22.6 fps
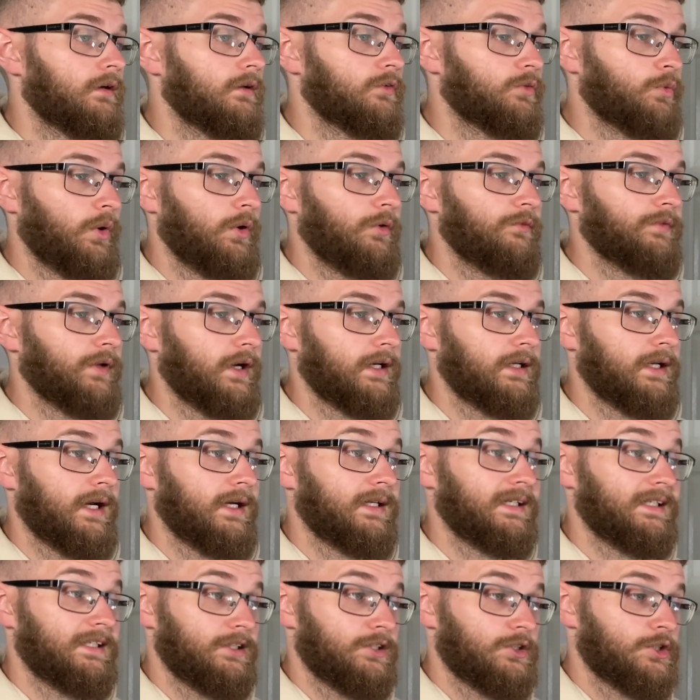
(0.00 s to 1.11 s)
$12.99
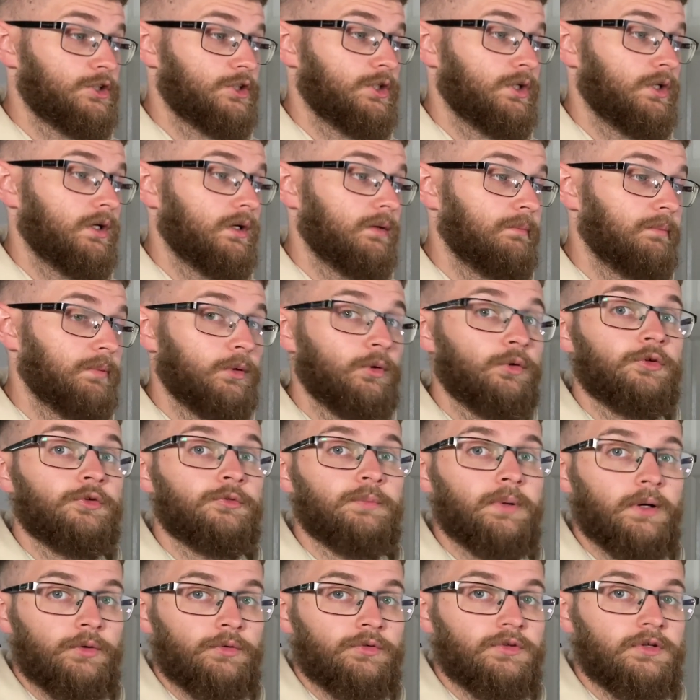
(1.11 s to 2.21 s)
each, plus
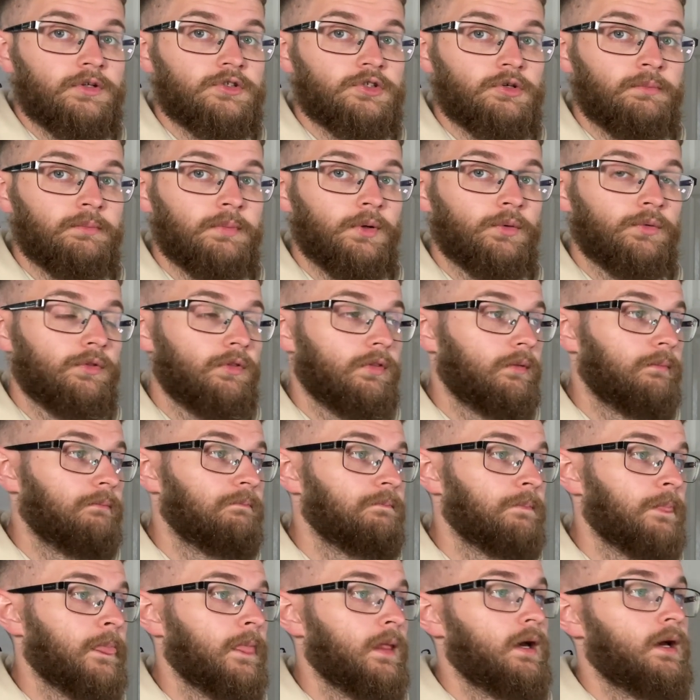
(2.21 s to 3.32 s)
postage on both of them.
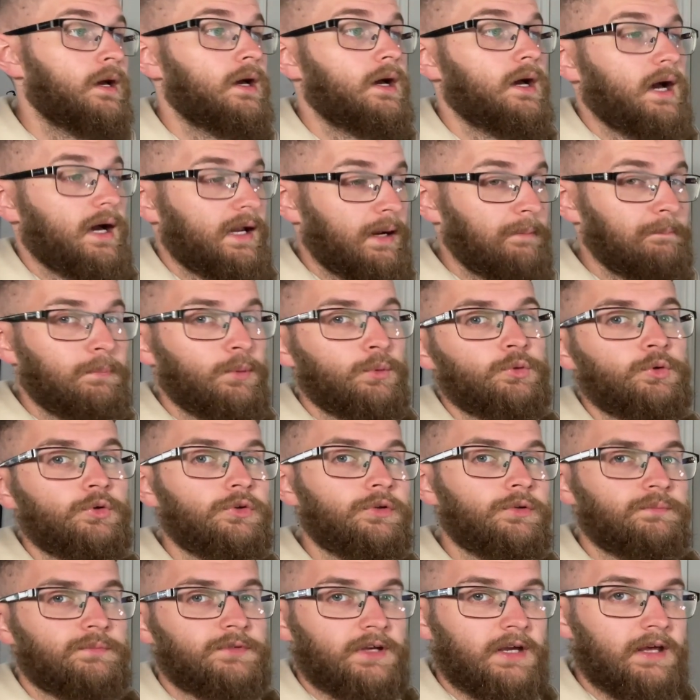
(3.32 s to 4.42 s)
And I bundled
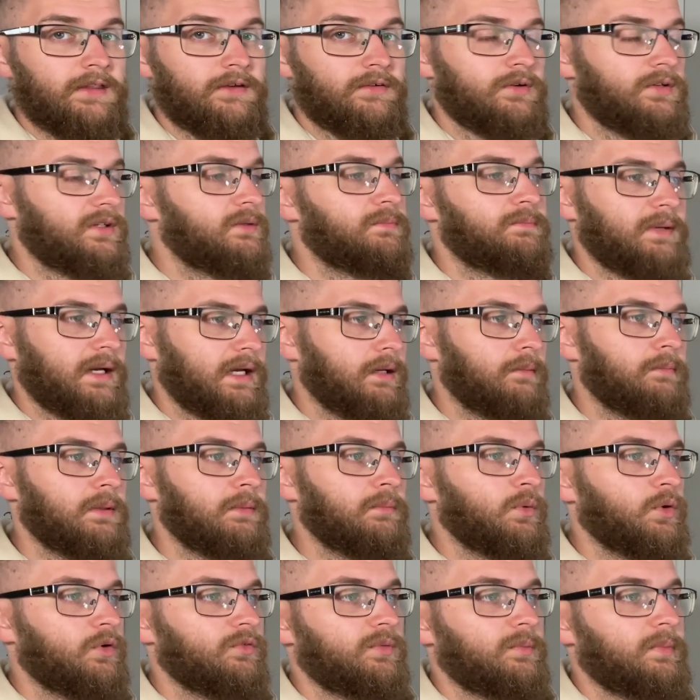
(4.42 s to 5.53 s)
them together and did pay a bit
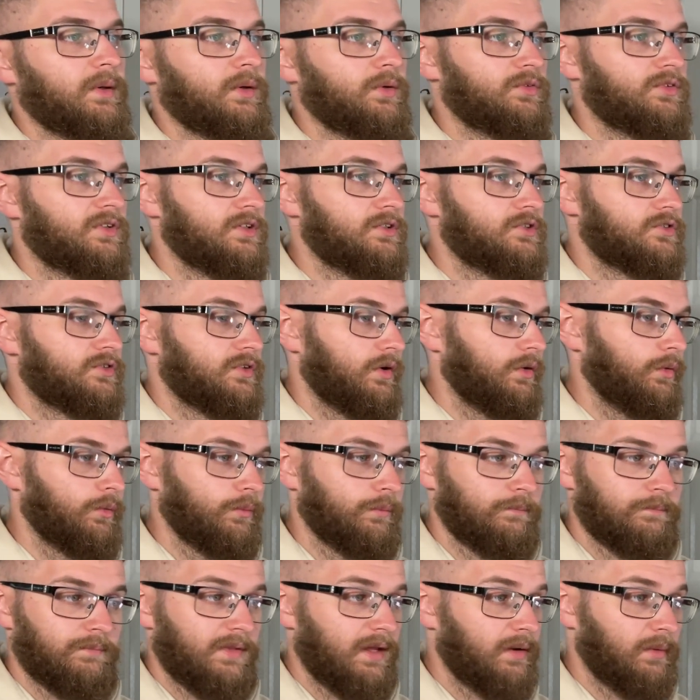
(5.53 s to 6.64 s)
more for postage, so
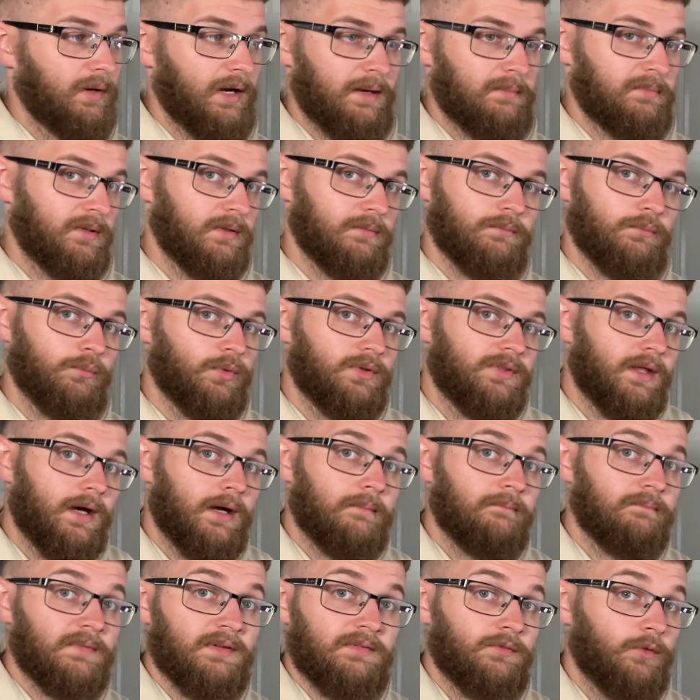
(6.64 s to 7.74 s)
they were happy with that.
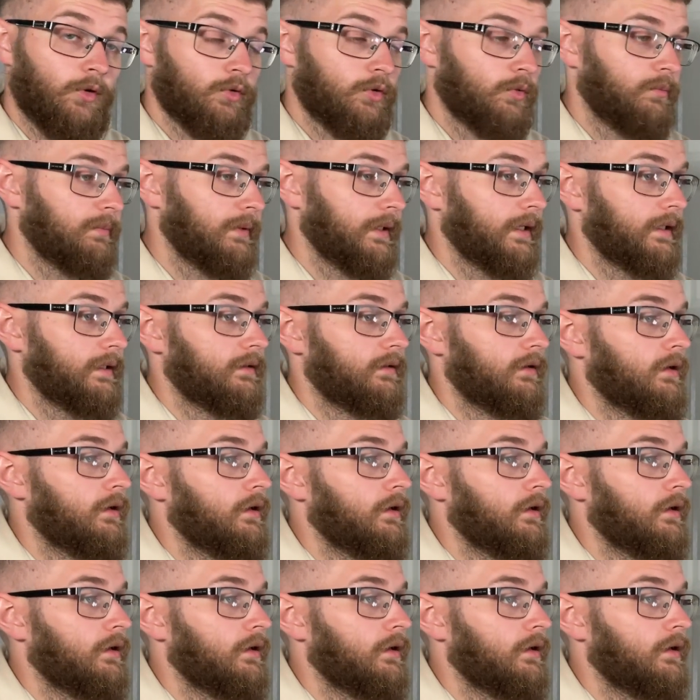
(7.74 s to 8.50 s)
They've not complained.